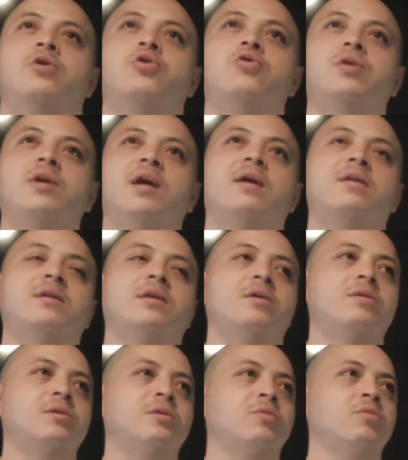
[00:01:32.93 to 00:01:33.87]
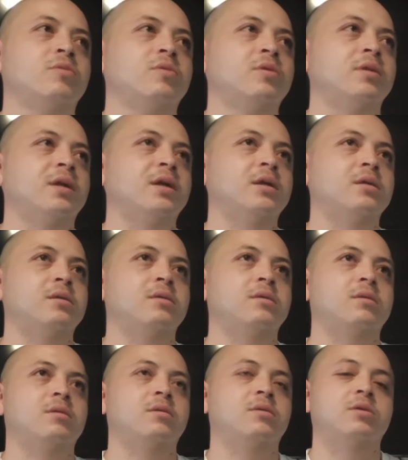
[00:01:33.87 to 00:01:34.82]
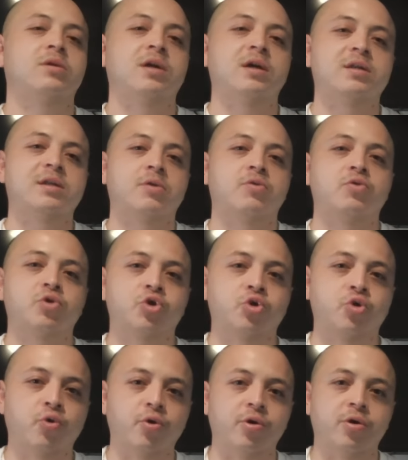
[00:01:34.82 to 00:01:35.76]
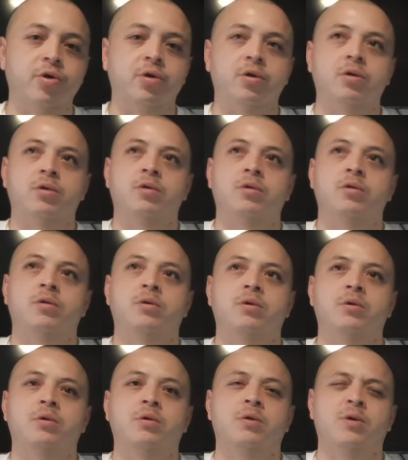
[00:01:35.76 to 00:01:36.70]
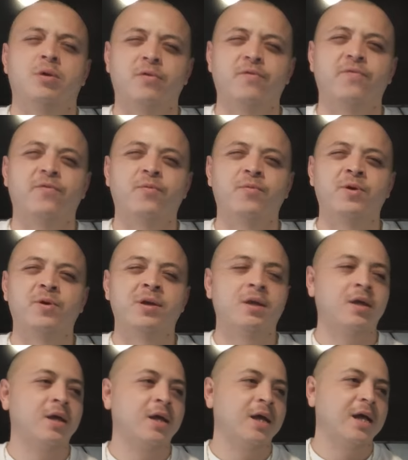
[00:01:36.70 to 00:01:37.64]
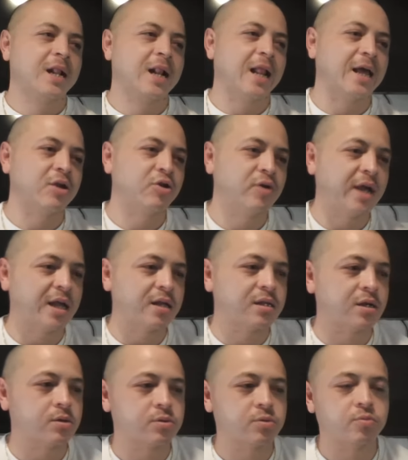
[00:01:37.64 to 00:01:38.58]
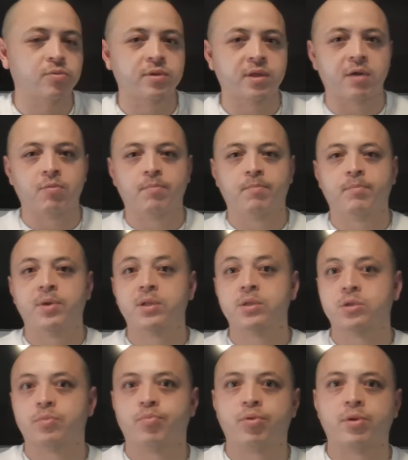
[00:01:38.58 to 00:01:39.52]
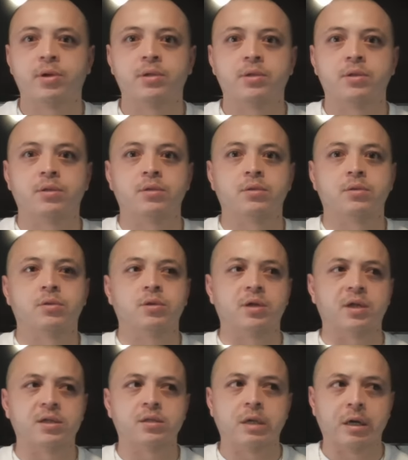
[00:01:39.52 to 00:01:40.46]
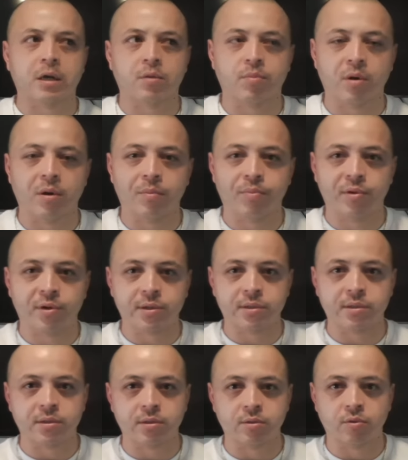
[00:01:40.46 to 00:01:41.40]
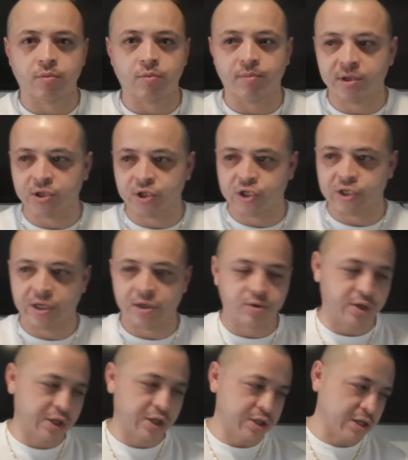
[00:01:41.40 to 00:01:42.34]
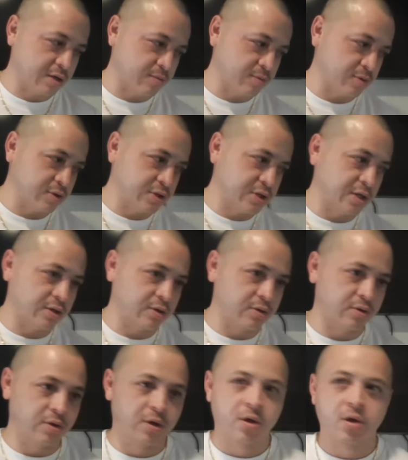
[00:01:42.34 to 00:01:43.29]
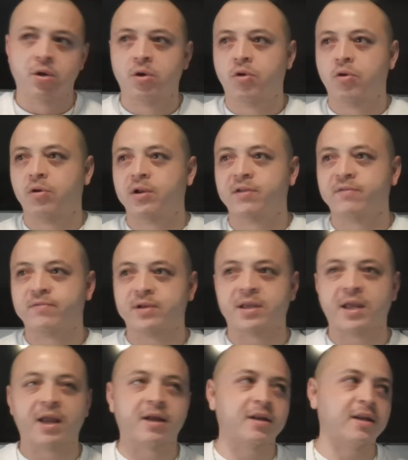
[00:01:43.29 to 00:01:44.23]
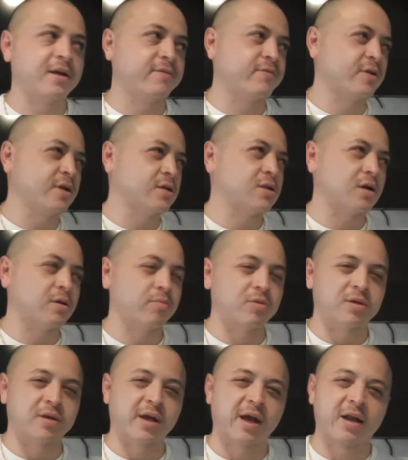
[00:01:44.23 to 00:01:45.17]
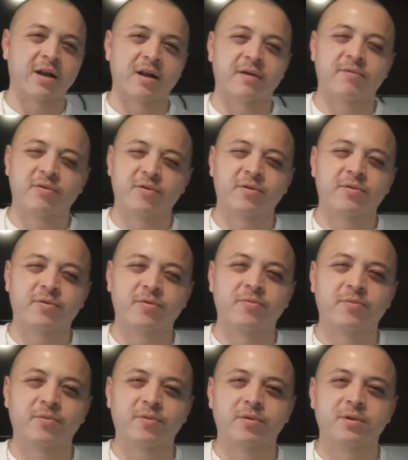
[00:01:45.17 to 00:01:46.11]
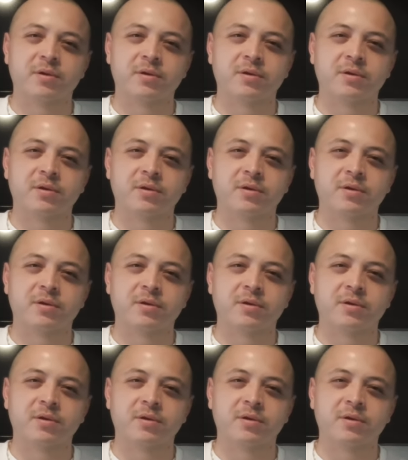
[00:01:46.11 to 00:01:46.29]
you can't tell someone that's, to not tell their story. You feel me? Like, you can't tell someone that been to prison to not talk about prison, or been in jail and not talk about jail, or lived a gang life and not talk about the gang life. You